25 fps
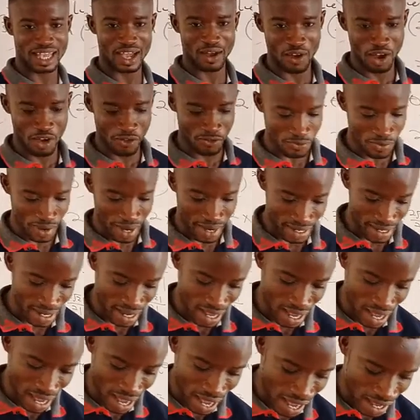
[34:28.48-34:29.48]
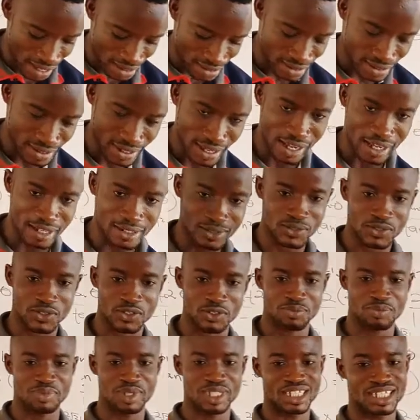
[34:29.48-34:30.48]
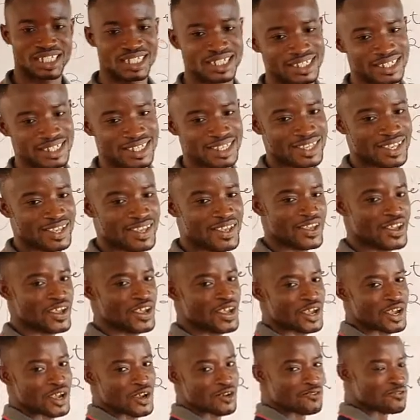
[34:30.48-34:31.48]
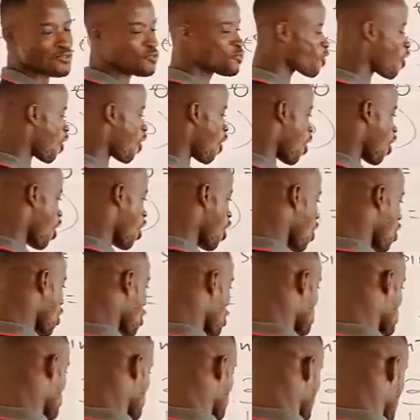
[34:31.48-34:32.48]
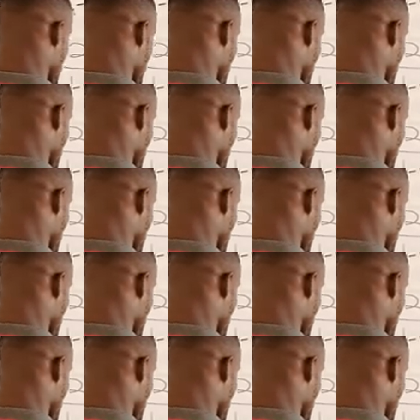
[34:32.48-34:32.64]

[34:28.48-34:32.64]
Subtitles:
our final answer to be 4